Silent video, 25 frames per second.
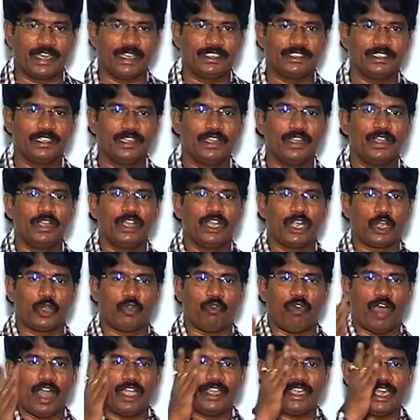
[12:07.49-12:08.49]
That is
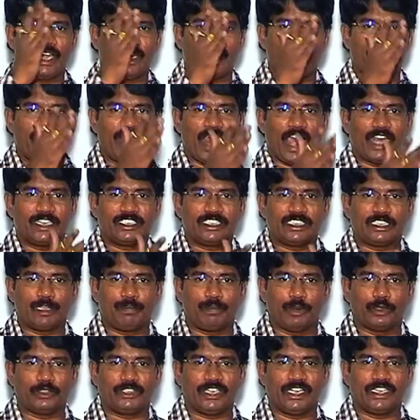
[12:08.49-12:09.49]
qualitative
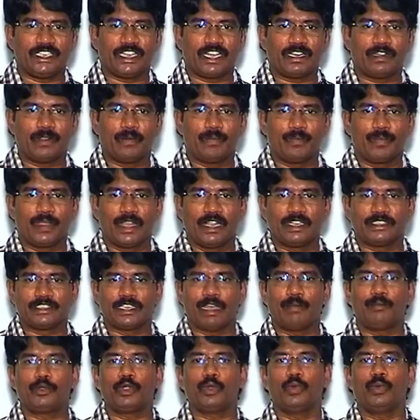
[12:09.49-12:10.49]
analysis procedure,
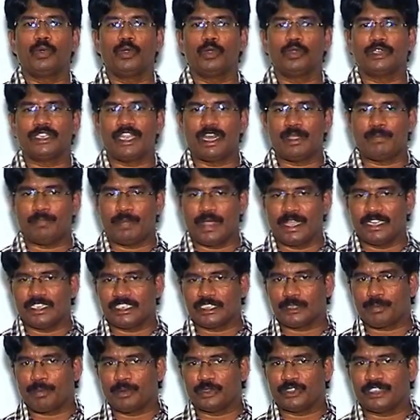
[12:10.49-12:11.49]
some 2 to 3
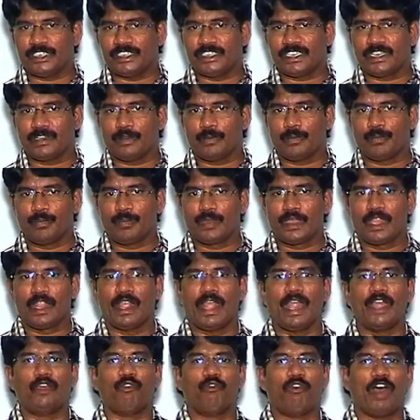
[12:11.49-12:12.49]
pages procedure,
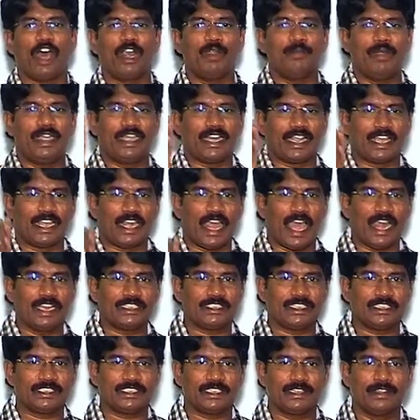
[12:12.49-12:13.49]
and volumetric
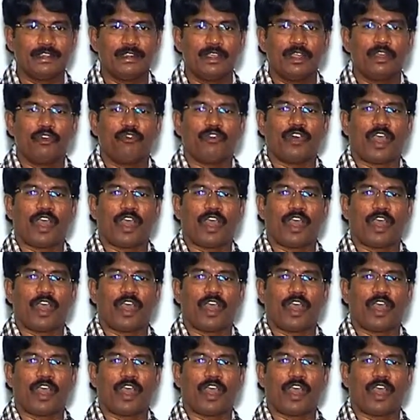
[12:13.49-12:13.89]
analysis.